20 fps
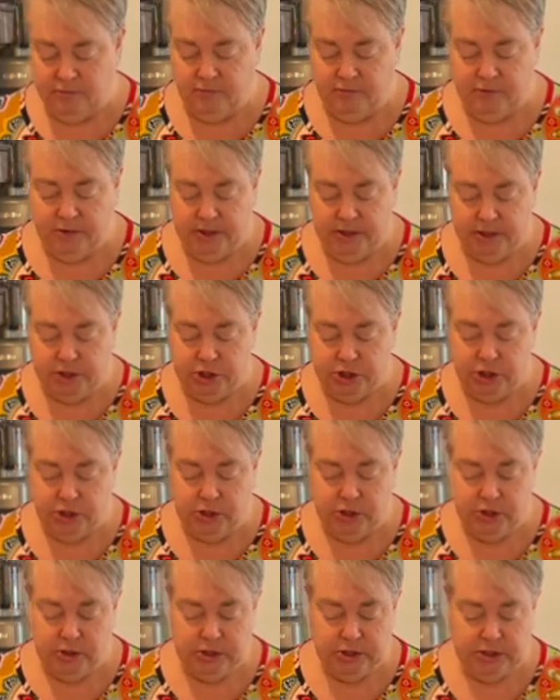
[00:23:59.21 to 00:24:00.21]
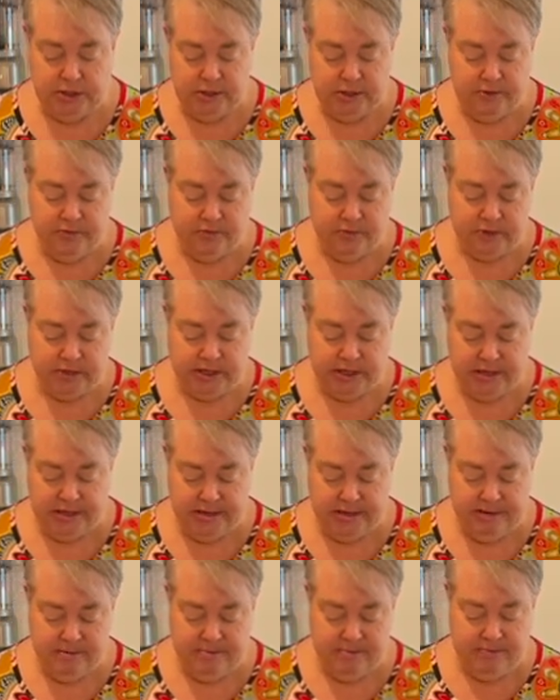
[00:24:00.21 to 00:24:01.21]
fridge to use at a different
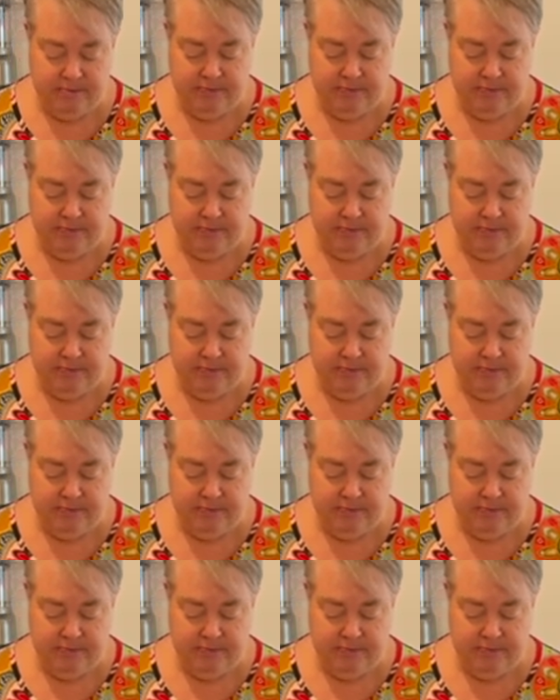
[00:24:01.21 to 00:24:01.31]
time.